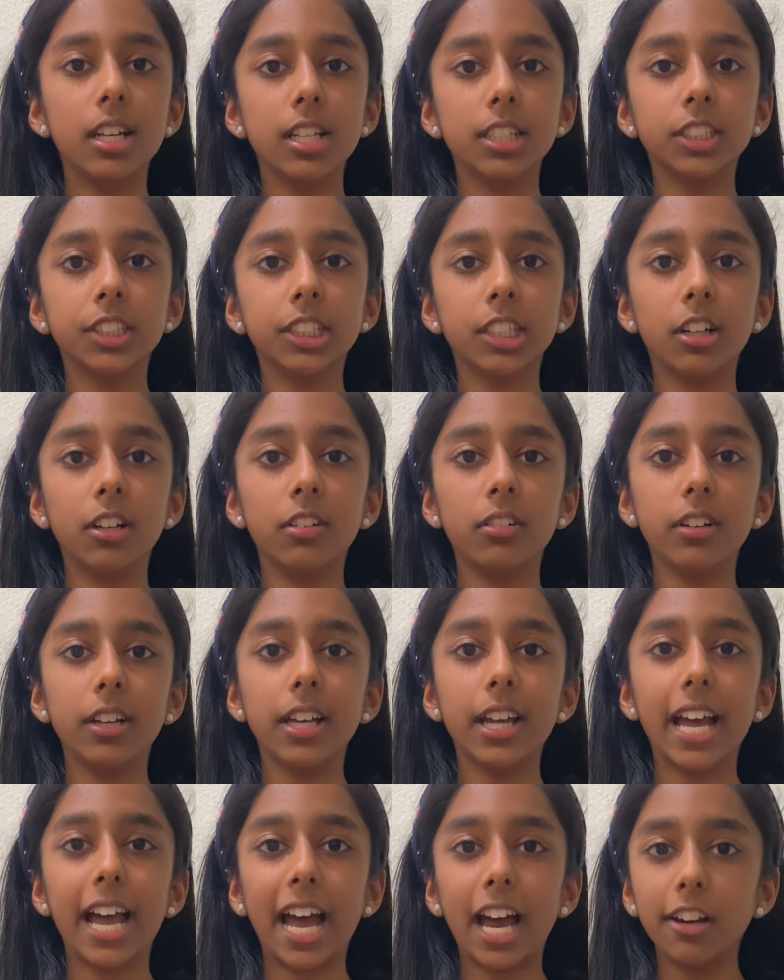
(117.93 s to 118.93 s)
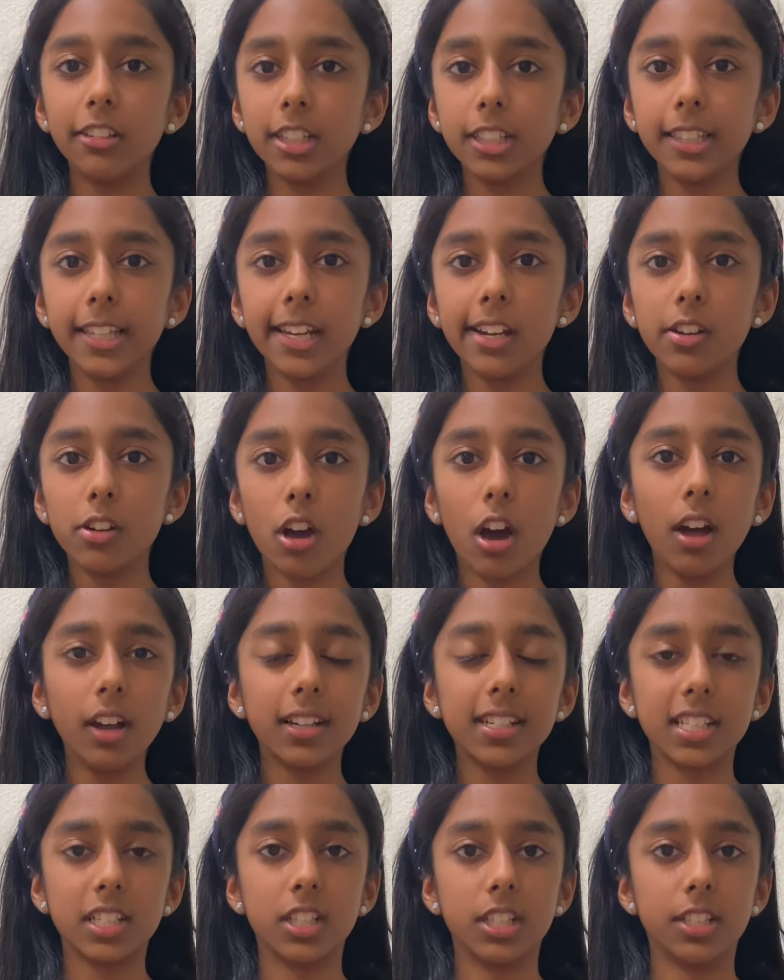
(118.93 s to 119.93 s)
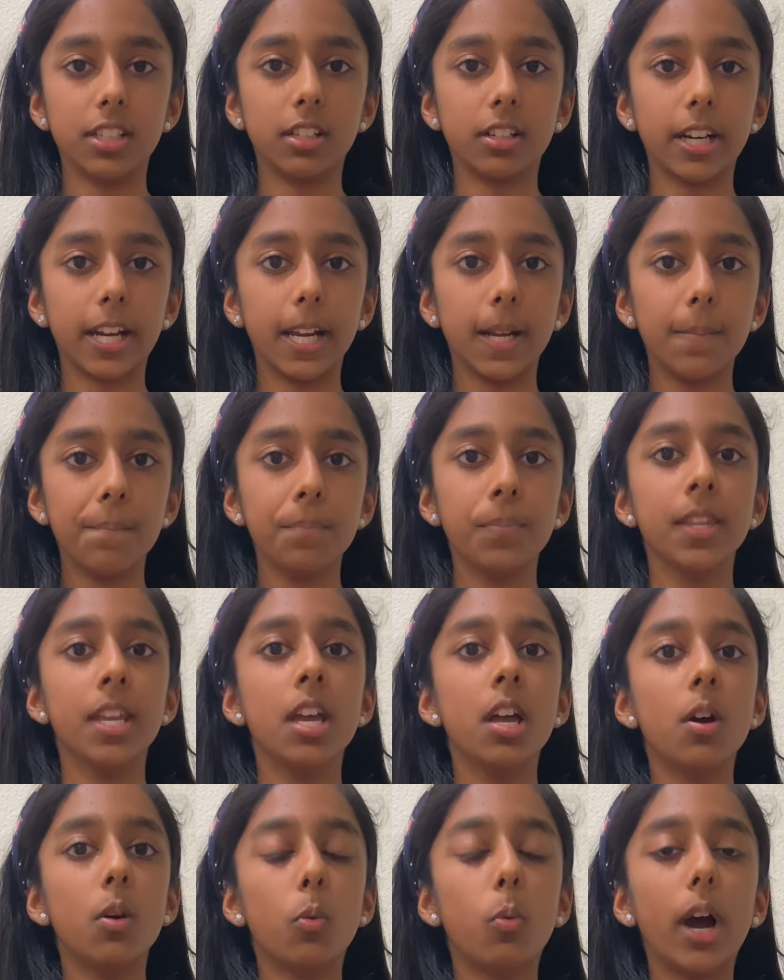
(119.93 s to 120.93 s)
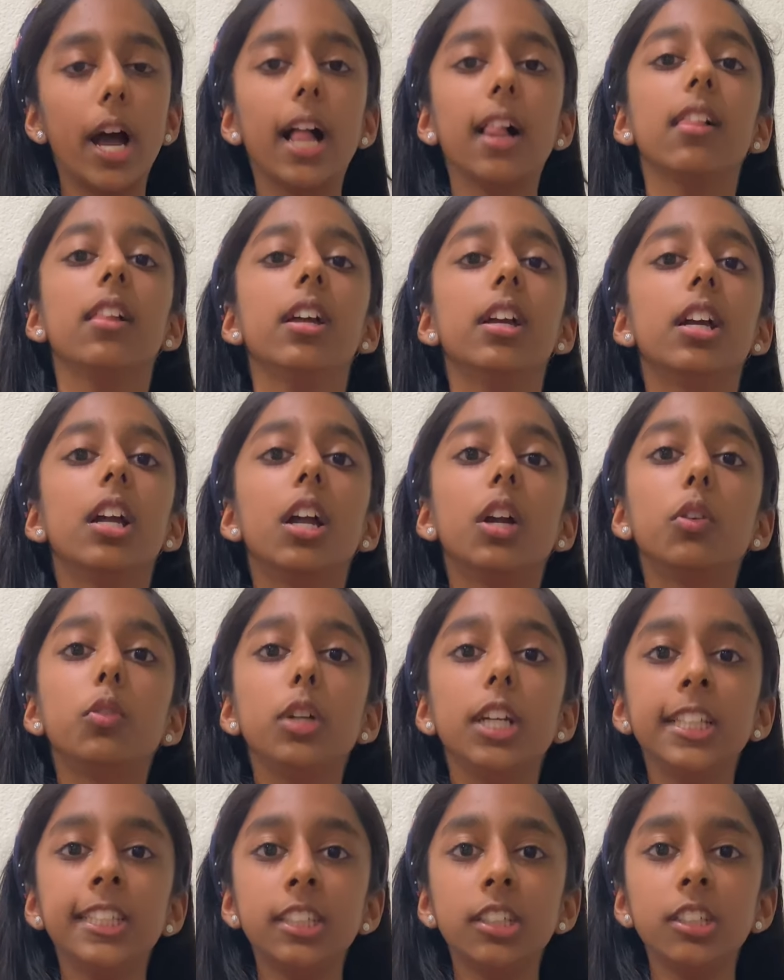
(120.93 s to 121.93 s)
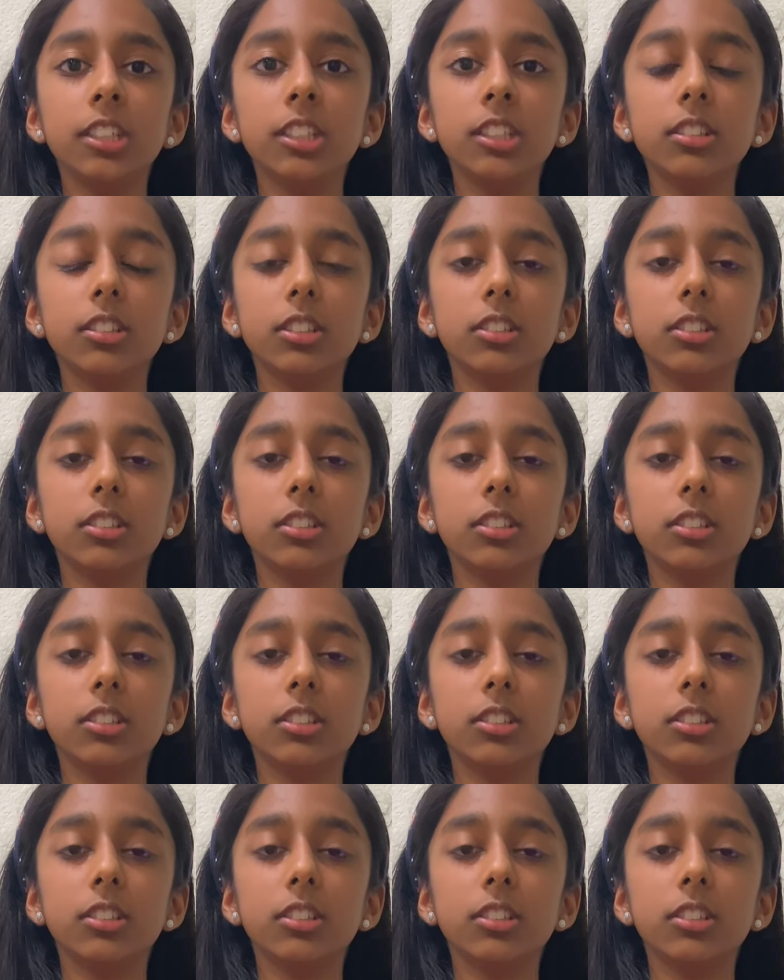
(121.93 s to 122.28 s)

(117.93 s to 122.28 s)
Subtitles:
So how did they not disintegrate? Well, researchers